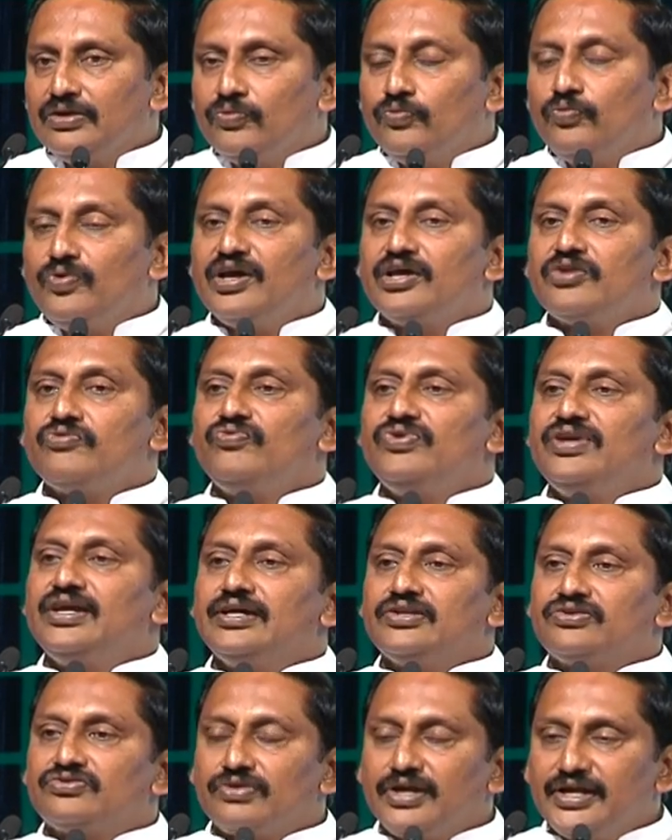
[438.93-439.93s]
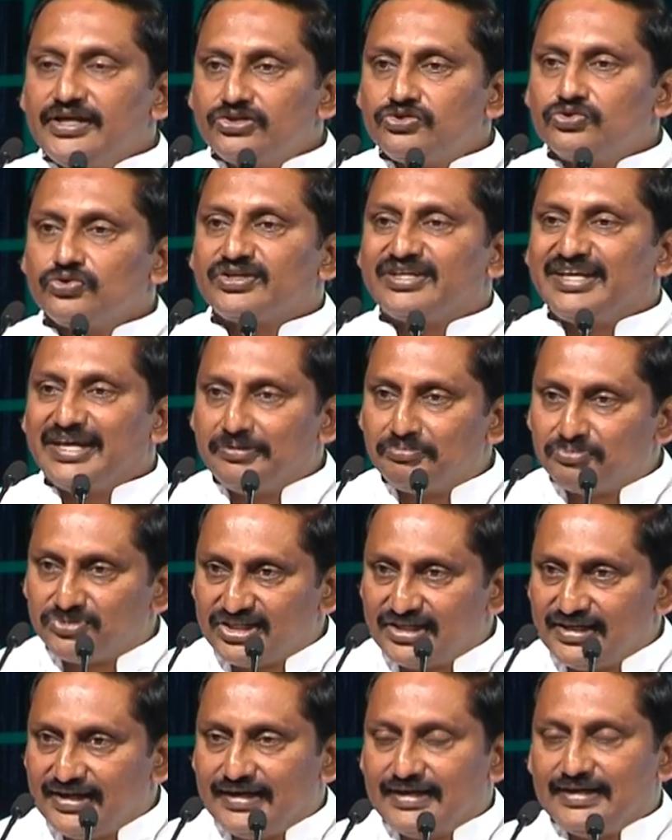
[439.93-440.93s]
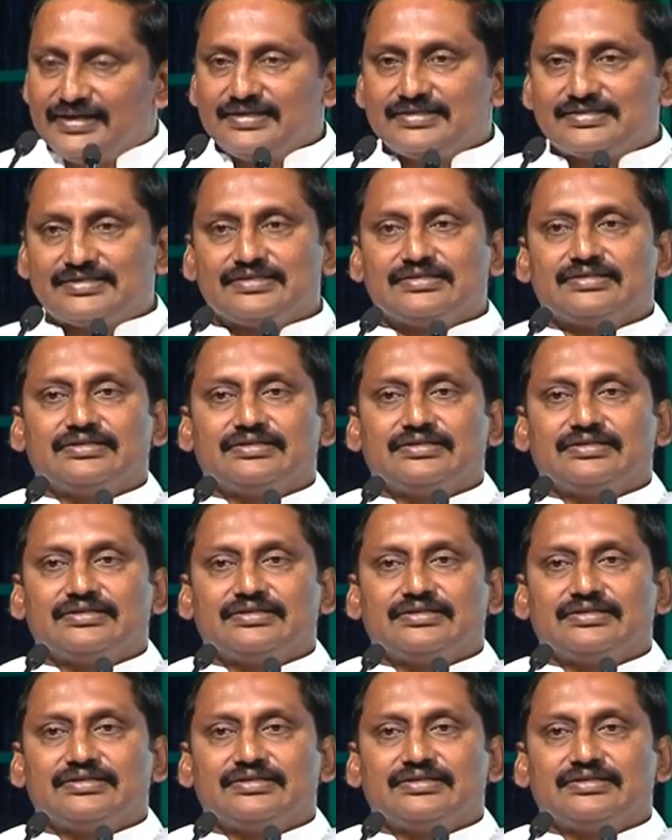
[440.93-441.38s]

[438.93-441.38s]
where we are trying to capitalize